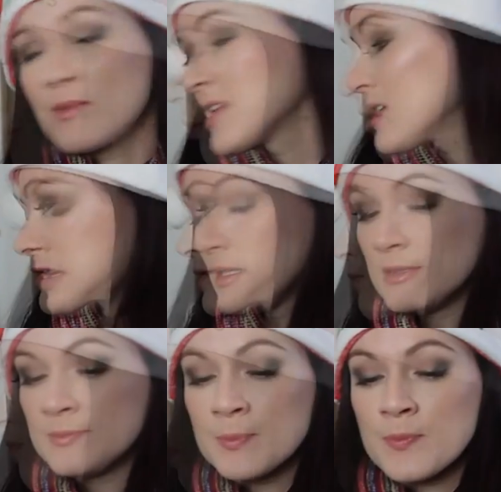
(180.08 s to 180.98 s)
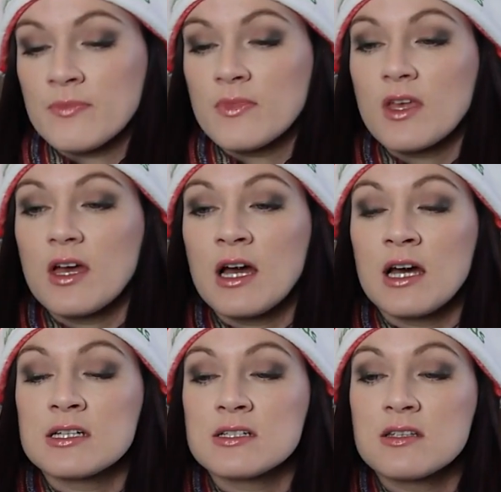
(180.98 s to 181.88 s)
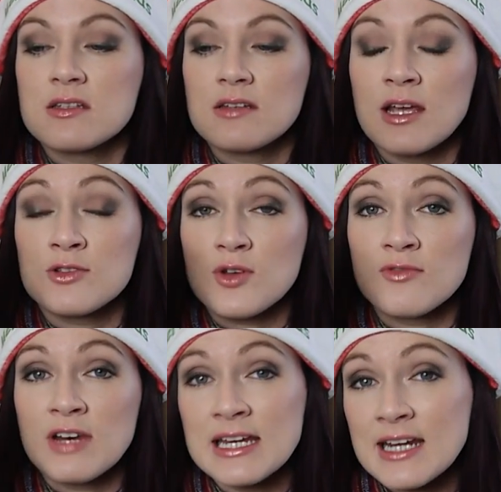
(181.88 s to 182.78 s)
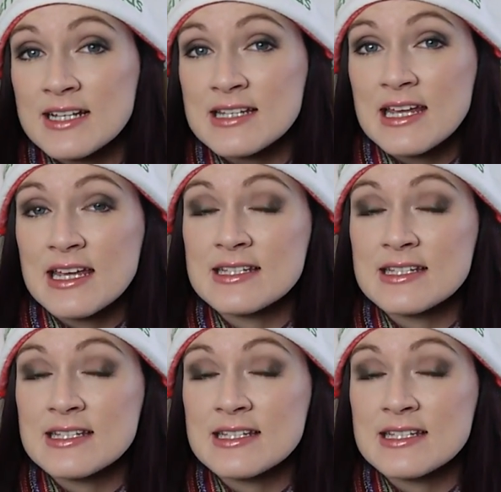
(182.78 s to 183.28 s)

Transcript: it with this and it goes on really nicely.